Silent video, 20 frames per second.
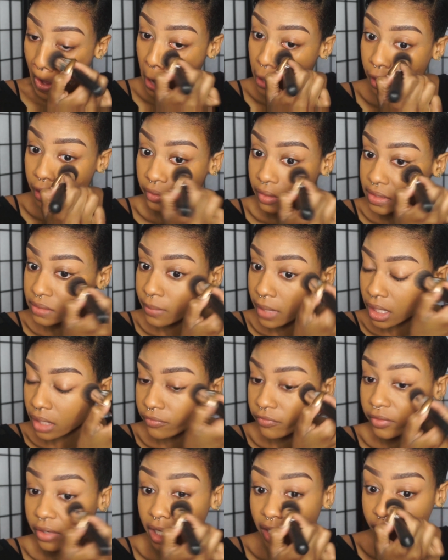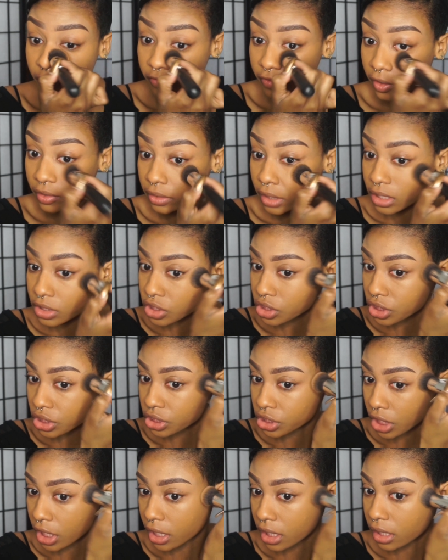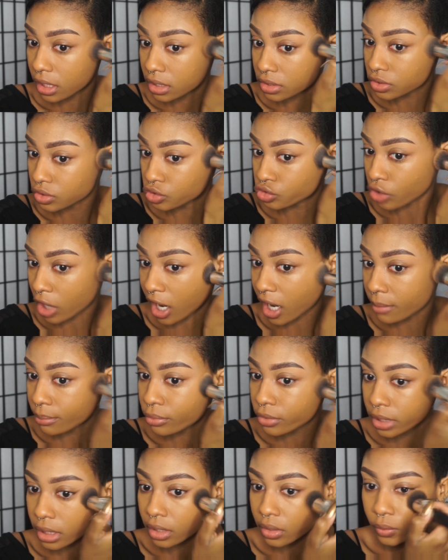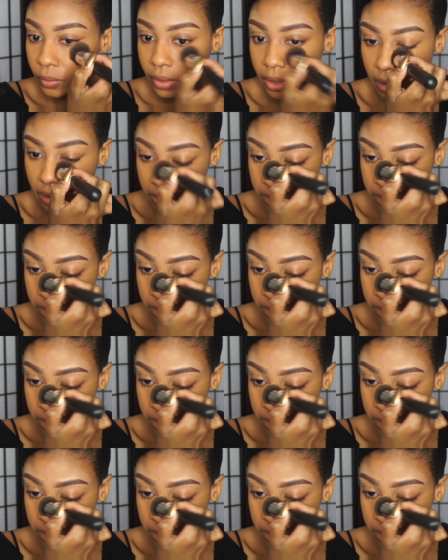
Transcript: And this Makeup Forever foundation does dry pretty quick,